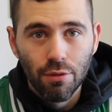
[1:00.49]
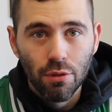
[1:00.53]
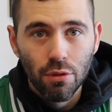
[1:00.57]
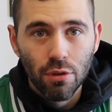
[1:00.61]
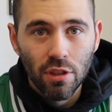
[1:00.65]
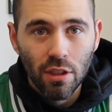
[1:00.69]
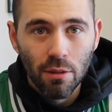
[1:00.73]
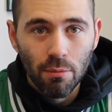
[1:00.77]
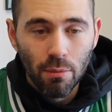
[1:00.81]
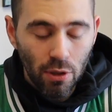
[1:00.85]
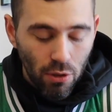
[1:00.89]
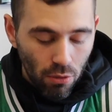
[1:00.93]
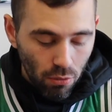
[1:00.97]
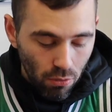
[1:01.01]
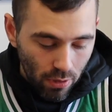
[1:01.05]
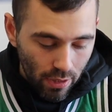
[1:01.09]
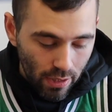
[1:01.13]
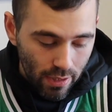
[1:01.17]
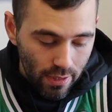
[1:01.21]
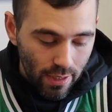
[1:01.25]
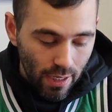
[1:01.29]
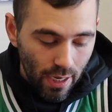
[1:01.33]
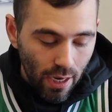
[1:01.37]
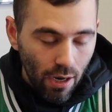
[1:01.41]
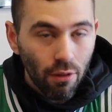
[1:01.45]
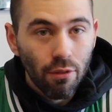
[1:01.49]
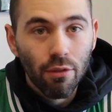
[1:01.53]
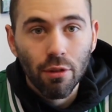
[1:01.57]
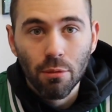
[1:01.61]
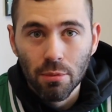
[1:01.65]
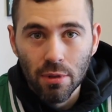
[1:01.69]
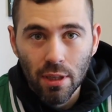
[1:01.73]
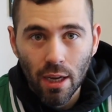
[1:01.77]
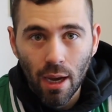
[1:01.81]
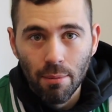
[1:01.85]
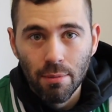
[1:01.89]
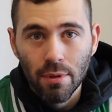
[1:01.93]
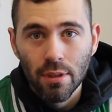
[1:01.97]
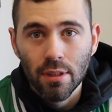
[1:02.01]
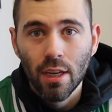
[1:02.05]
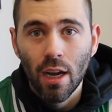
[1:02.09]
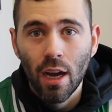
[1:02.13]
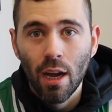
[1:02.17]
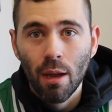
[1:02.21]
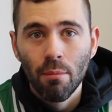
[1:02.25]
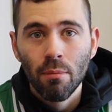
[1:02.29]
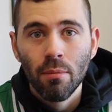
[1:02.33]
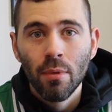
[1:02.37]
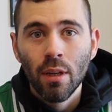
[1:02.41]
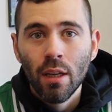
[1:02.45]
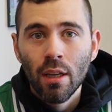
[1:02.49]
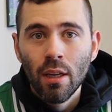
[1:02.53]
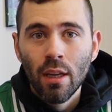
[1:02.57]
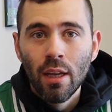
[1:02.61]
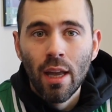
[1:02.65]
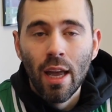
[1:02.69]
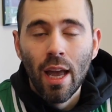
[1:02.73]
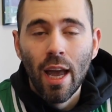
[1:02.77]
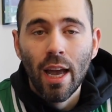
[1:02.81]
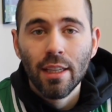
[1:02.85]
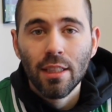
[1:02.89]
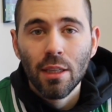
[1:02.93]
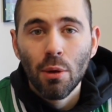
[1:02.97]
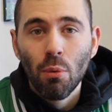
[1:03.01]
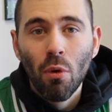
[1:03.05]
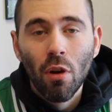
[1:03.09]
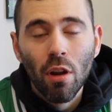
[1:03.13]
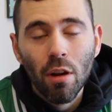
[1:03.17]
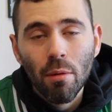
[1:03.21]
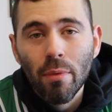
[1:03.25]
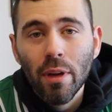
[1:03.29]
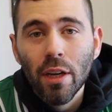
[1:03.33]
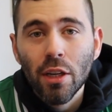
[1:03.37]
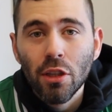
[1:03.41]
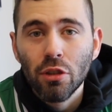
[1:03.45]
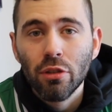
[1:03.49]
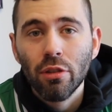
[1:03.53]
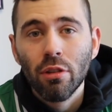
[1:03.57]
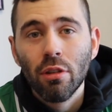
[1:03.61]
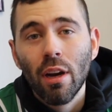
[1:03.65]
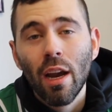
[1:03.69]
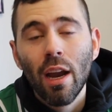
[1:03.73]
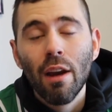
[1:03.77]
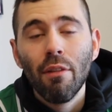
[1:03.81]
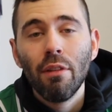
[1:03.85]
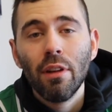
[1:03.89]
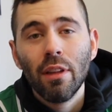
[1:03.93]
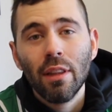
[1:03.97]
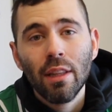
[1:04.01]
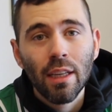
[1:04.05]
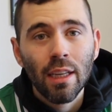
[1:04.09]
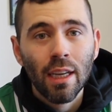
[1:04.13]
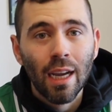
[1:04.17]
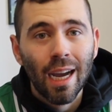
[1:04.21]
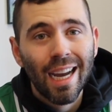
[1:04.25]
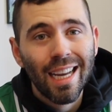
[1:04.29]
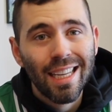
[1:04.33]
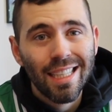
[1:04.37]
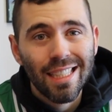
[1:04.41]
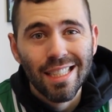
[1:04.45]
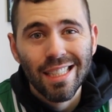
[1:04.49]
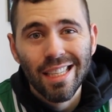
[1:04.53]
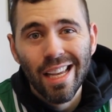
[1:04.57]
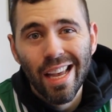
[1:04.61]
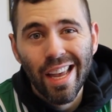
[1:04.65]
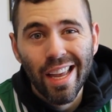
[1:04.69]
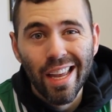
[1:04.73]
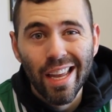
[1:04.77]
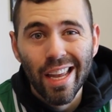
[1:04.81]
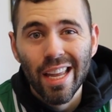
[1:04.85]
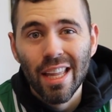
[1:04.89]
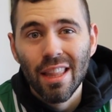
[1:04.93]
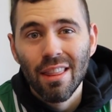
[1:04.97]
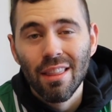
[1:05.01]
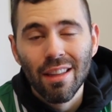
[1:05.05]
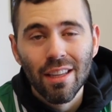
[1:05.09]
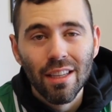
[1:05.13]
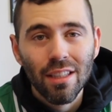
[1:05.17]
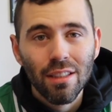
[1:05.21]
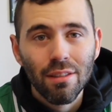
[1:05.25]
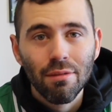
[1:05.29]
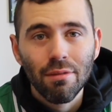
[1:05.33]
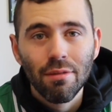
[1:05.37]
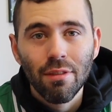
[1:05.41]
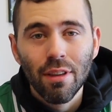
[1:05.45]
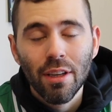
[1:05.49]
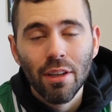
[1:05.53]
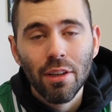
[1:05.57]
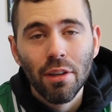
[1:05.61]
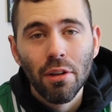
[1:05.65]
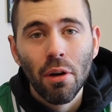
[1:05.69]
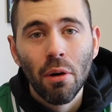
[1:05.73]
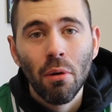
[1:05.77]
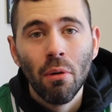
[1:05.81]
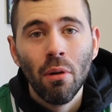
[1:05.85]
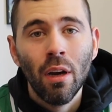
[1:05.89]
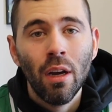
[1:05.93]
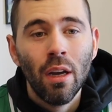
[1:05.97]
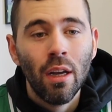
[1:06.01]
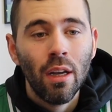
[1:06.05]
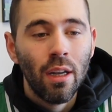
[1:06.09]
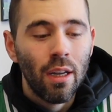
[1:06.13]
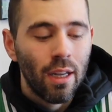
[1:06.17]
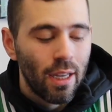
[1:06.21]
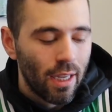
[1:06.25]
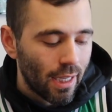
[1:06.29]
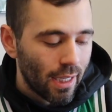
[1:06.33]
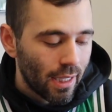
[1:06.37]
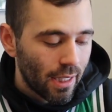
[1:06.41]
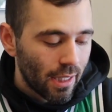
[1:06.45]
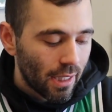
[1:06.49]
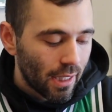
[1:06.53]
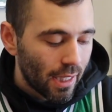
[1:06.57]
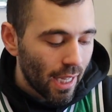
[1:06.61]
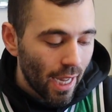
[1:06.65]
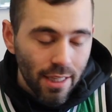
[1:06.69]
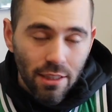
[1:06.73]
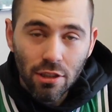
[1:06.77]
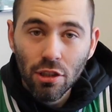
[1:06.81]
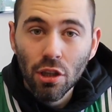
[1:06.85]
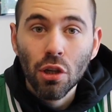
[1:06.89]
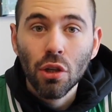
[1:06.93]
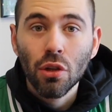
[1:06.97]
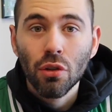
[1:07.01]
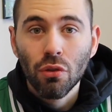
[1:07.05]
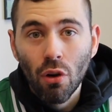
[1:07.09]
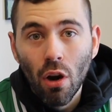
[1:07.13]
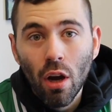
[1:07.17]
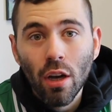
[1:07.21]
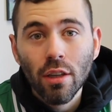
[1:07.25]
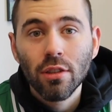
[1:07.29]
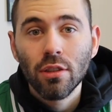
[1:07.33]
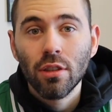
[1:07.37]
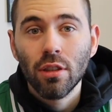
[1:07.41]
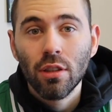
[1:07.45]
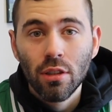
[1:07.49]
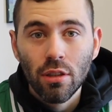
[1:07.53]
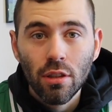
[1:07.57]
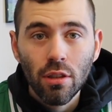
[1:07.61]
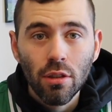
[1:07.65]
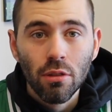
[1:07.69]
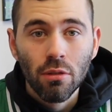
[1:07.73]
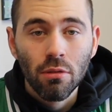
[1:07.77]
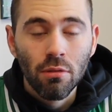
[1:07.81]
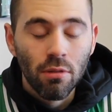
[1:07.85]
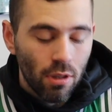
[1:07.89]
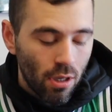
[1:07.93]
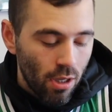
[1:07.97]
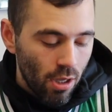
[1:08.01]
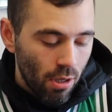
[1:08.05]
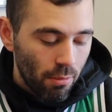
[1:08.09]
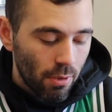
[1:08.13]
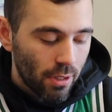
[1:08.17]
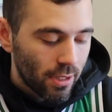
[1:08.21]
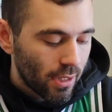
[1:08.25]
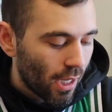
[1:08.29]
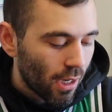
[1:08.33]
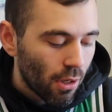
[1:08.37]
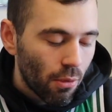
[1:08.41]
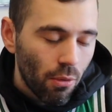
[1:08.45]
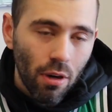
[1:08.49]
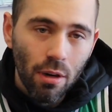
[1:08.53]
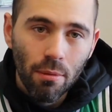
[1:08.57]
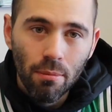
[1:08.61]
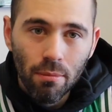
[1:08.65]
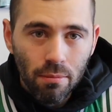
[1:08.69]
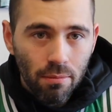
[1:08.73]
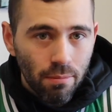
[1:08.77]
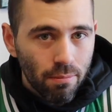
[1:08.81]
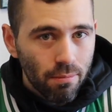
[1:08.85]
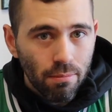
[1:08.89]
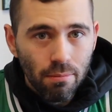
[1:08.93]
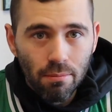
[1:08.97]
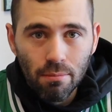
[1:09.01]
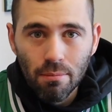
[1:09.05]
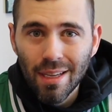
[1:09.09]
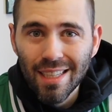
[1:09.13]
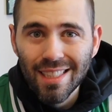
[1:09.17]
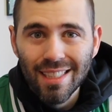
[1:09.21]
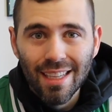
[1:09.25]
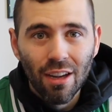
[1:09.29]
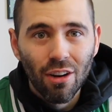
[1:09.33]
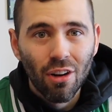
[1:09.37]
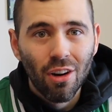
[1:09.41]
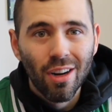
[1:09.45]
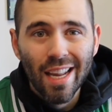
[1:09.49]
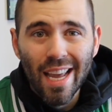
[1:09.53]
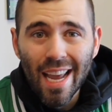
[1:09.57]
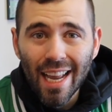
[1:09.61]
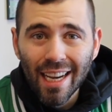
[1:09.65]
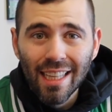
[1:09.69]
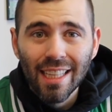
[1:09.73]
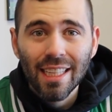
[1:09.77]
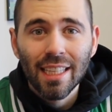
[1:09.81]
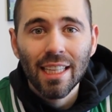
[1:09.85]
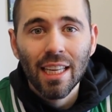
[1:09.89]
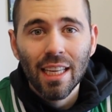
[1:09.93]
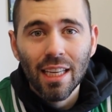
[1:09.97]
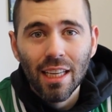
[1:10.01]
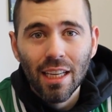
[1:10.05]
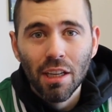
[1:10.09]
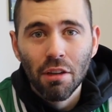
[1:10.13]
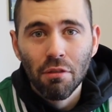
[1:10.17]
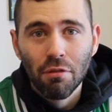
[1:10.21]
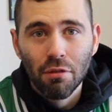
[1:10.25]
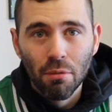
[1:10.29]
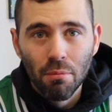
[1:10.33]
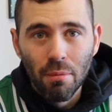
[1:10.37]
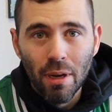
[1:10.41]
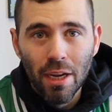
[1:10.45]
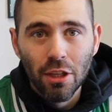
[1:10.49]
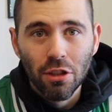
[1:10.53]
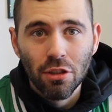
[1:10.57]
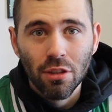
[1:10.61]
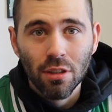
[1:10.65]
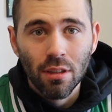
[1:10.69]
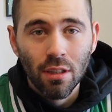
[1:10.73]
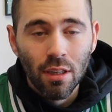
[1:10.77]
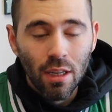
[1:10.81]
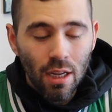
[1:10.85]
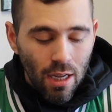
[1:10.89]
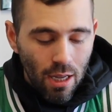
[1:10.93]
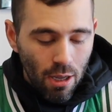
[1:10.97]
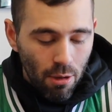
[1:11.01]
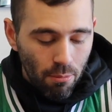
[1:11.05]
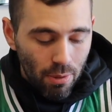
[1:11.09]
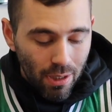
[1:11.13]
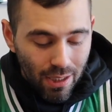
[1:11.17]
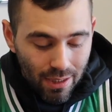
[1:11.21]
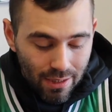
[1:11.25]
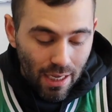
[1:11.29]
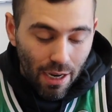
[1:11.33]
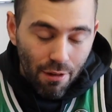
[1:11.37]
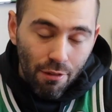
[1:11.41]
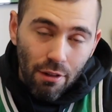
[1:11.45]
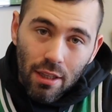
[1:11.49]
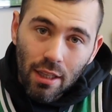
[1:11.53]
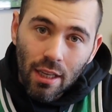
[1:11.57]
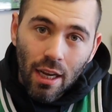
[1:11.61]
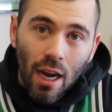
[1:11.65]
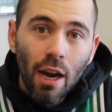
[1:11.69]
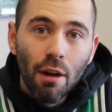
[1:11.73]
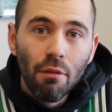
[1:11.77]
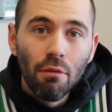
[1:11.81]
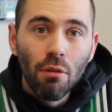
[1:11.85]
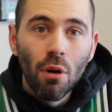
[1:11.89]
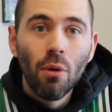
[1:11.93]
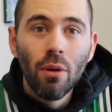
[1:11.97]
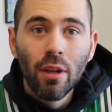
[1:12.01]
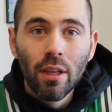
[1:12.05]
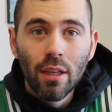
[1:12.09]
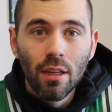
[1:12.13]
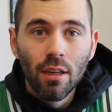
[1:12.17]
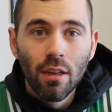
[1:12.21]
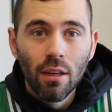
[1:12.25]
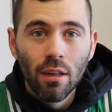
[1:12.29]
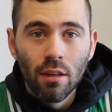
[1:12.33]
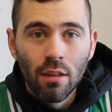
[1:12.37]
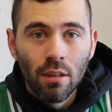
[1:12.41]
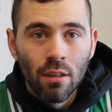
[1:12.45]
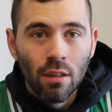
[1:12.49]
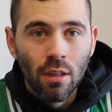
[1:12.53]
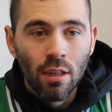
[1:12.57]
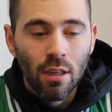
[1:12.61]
you see me looking down from time to time, as I want to make sure everything I say in this video gets across to you, because I don't want to miss out on any key information, because everything I wrote here